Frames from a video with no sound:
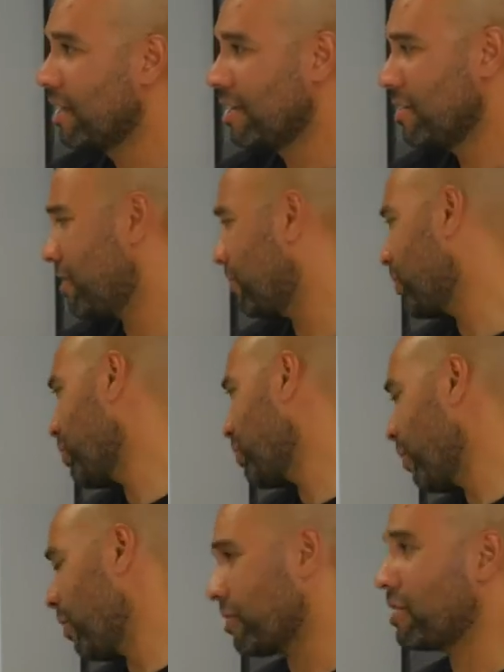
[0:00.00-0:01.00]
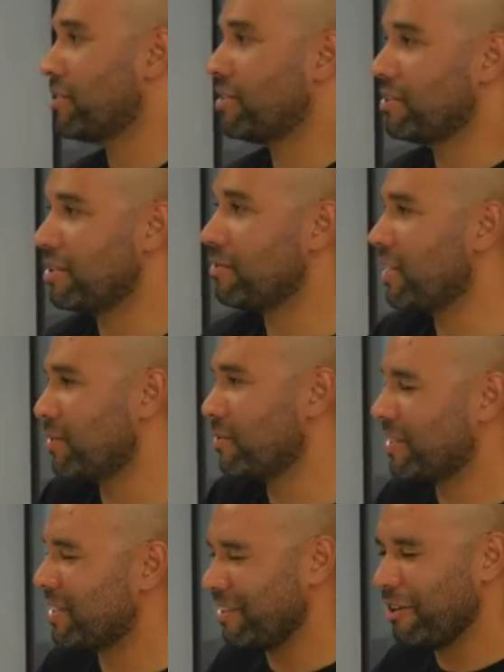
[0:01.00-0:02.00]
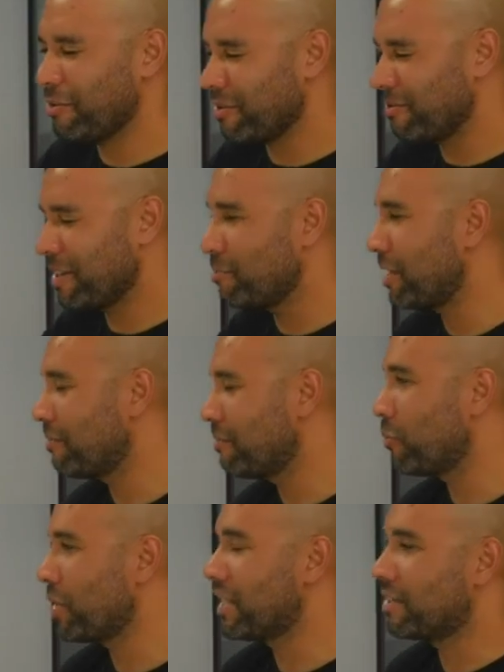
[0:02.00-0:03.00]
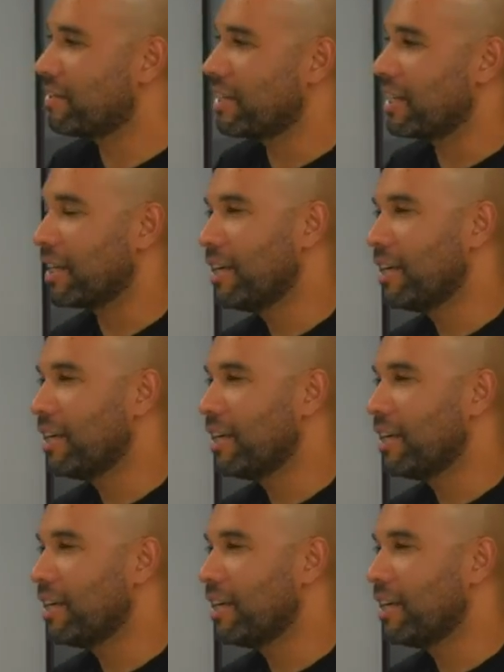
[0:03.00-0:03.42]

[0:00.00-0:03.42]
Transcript: shift those boxes and do this, which I always find a bit of a weird thing.